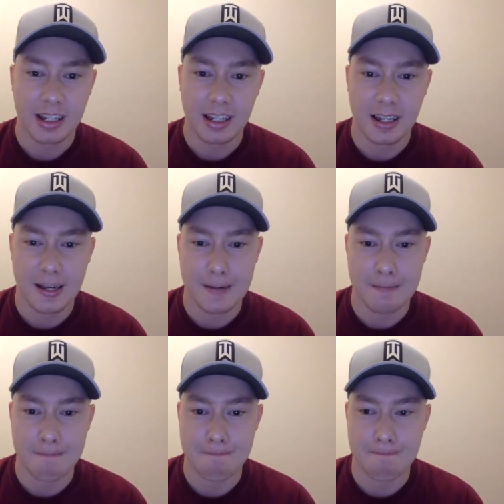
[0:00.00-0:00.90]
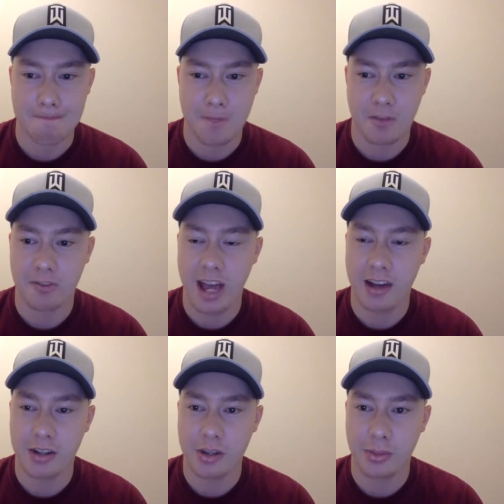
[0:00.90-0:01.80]
The
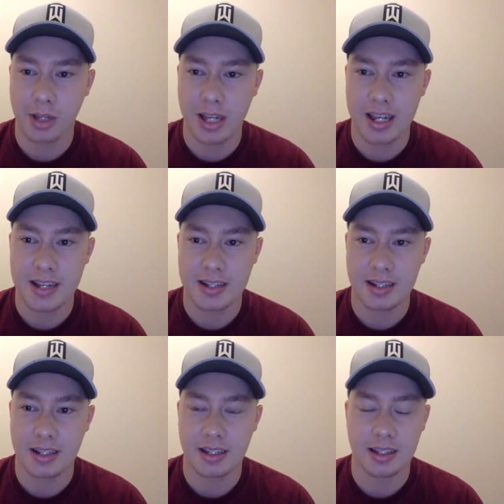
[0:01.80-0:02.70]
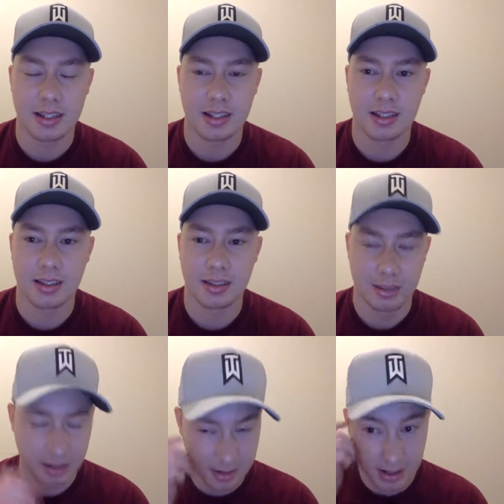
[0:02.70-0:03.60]
value plays,
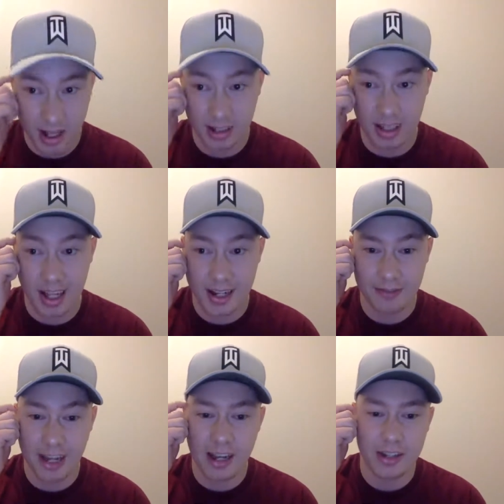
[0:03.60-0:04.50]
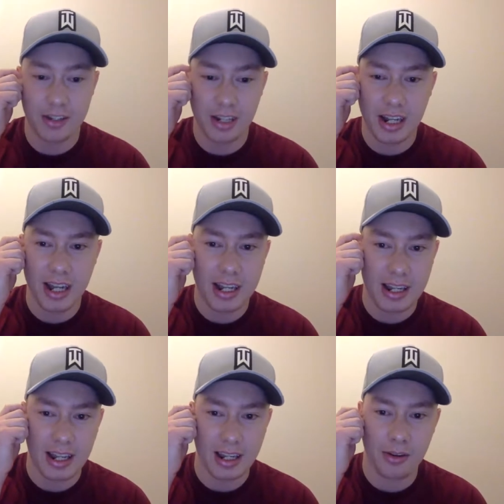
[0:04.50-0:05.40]
there's not a lot of value today.
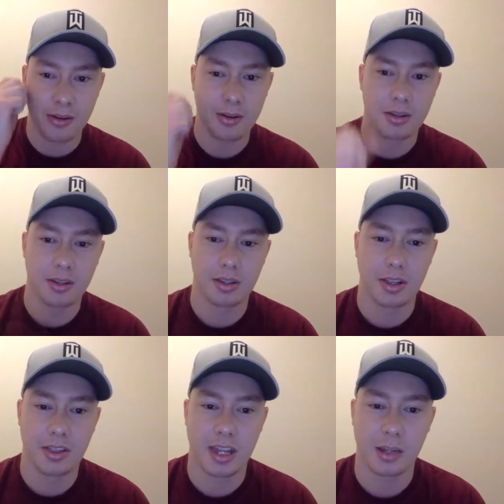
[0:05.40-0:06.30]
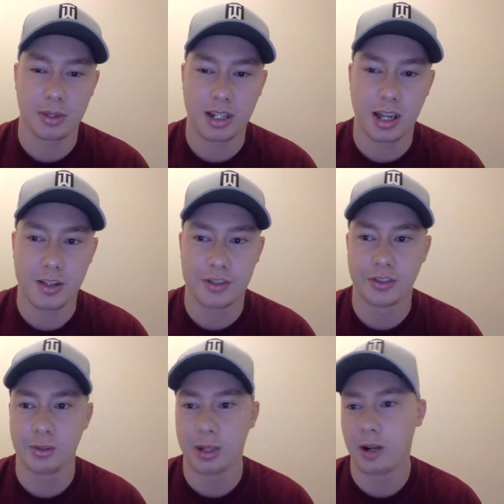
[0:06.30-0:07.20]
And the thing with college
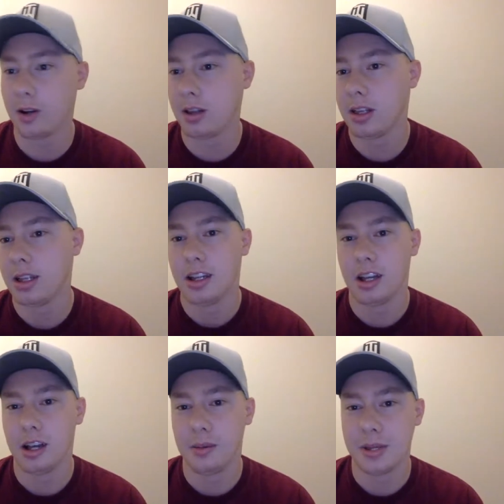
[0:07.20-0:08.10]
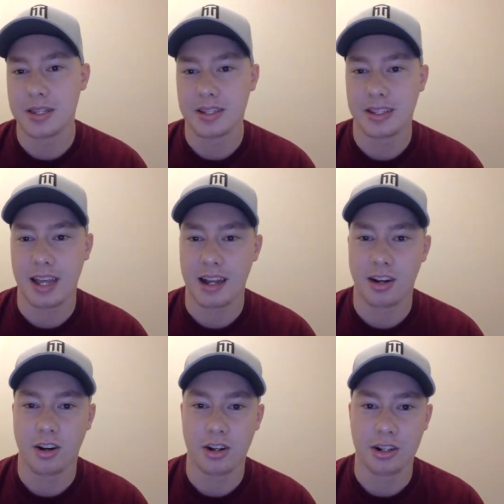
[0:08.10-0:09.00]
football, it's kind
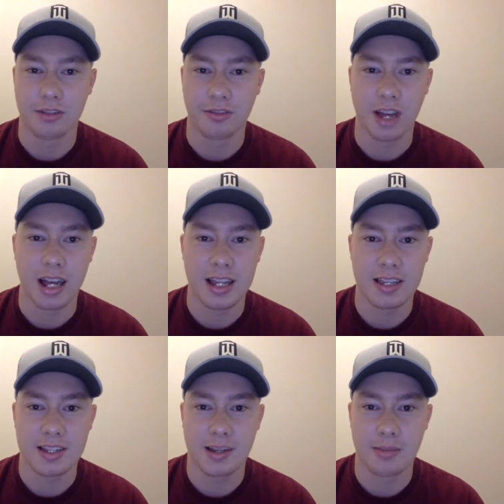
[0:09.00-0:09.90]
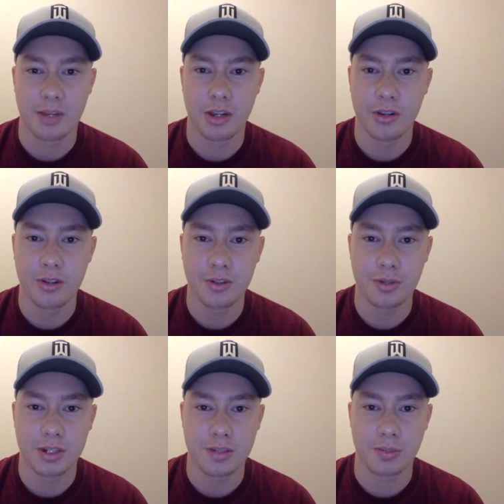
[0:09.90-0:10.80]
of hard to find some news,
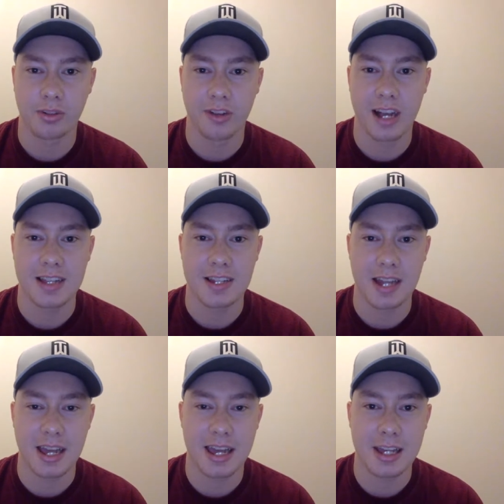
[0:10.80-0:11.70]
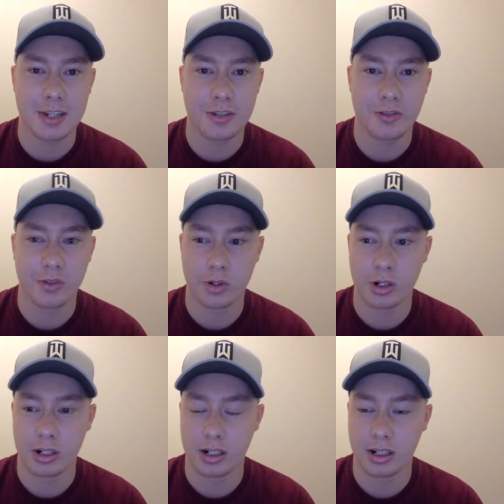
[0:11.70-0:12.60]
which provides an edge
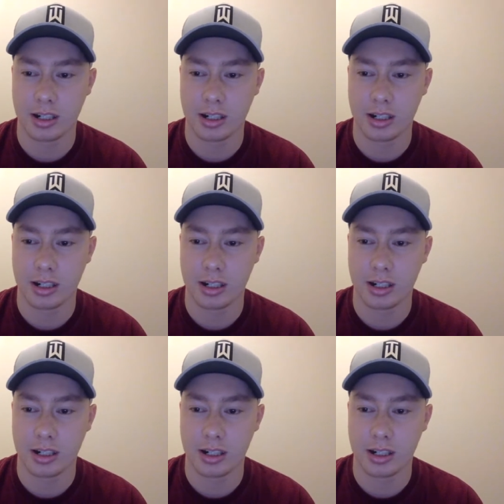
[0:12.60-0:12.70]
for